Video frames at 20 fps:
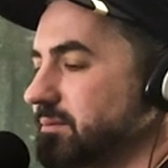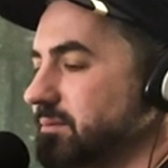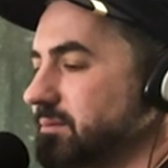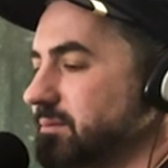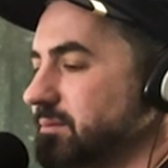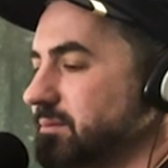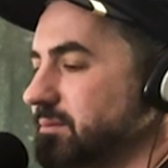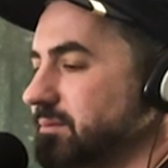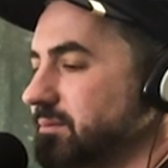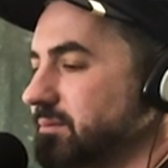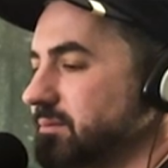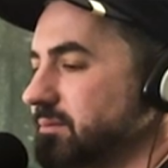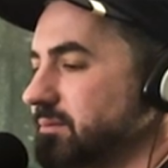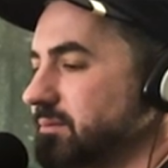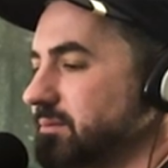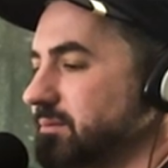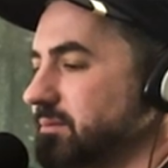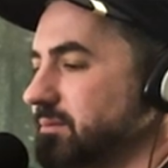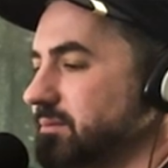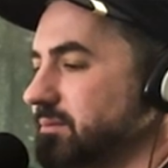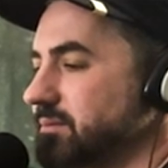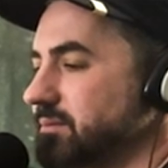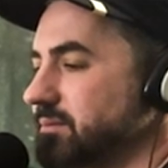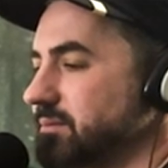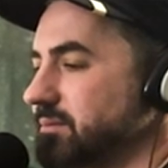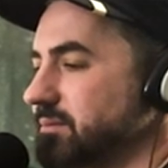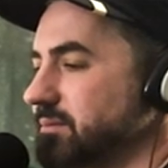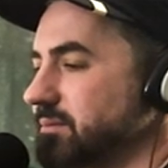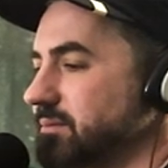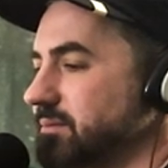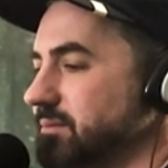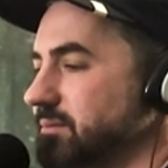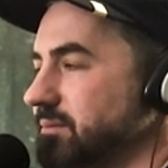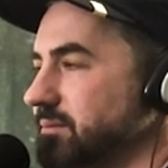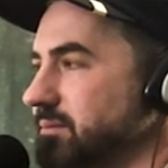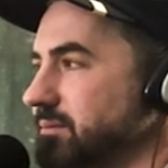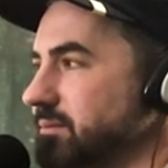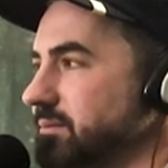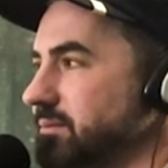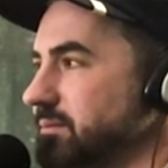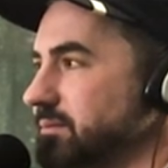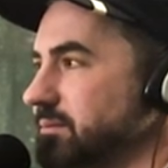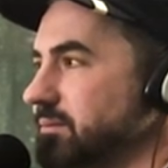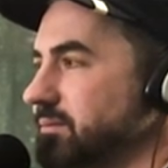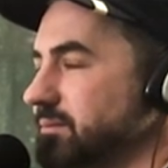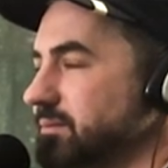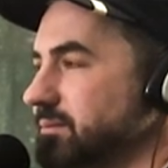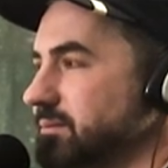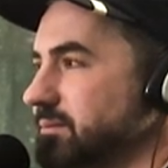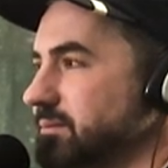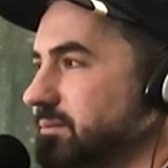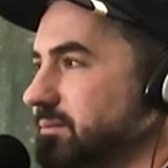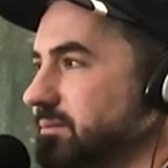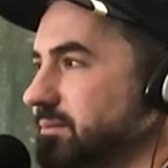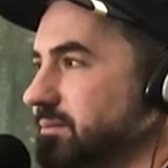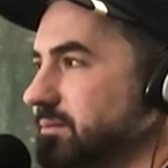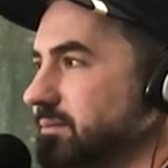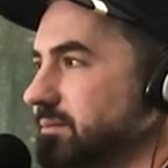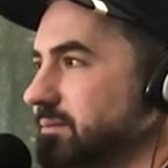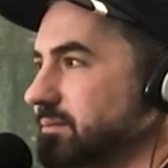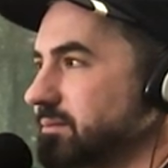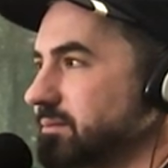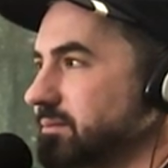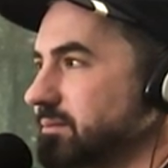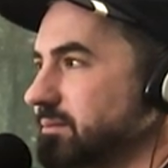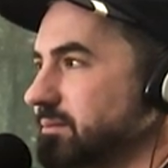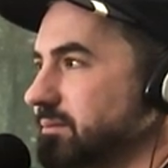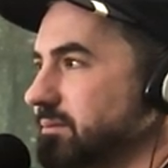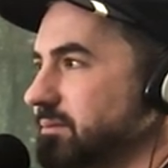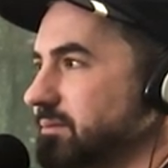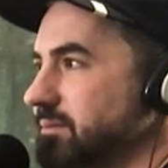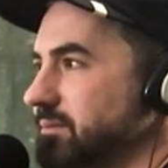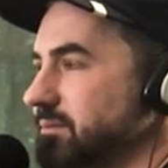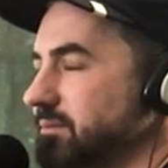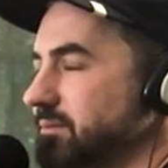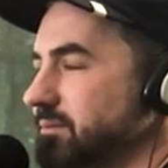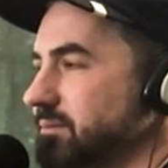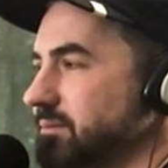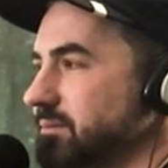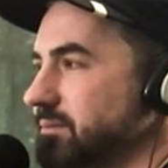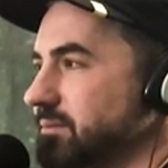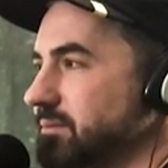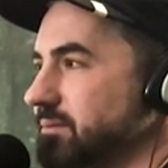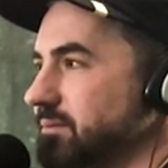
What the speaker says: No words are spoken by the person on screen.